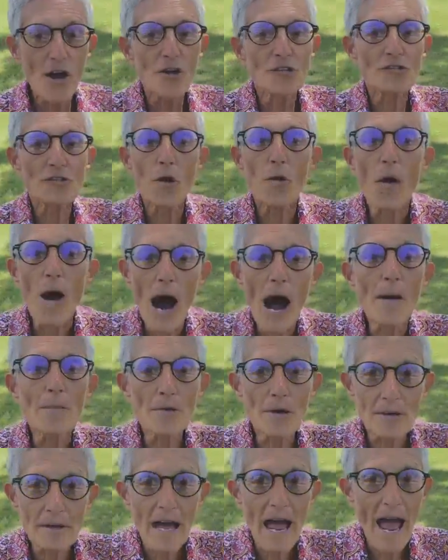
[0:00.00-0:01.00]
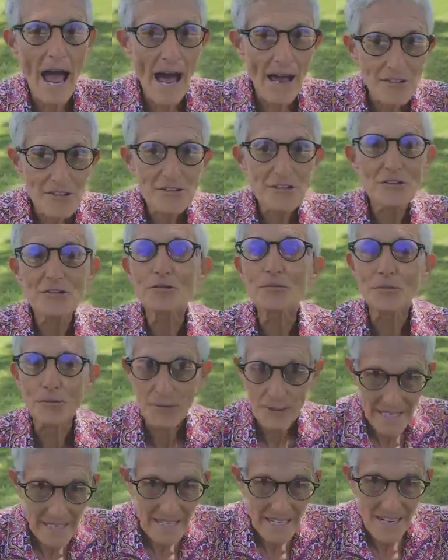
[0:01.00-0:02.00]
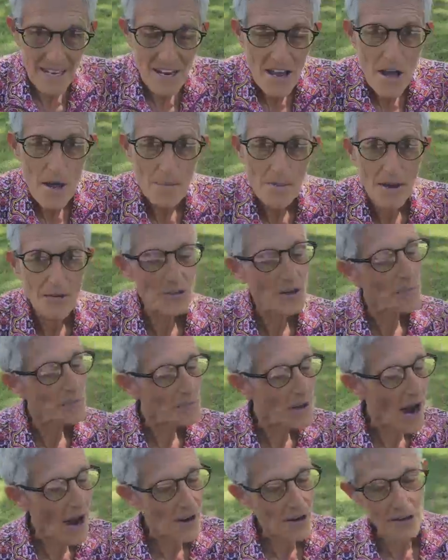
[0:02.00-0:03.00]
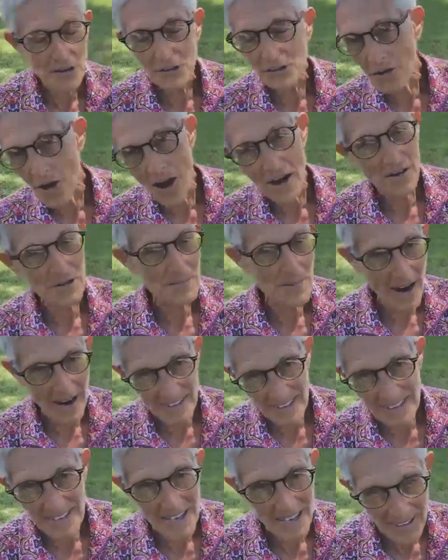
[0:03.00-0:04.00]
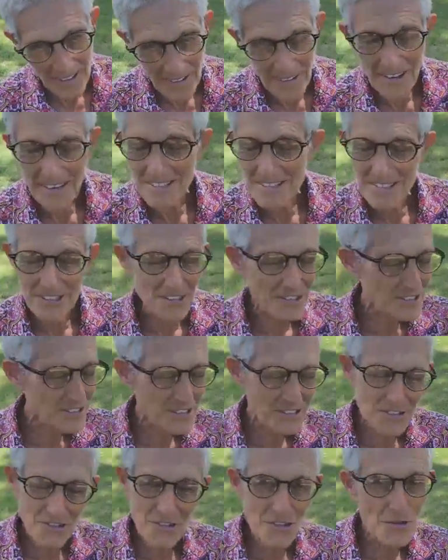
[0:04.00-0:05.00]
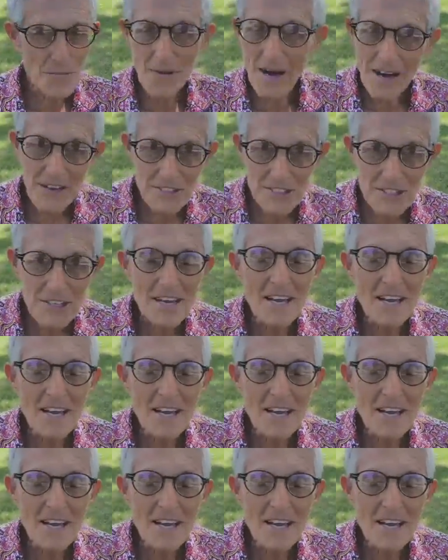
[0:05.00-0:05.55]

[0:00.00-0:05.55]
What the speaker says: So I'm going to ask you to read it because I'm not going to talk about it here. It's just too much.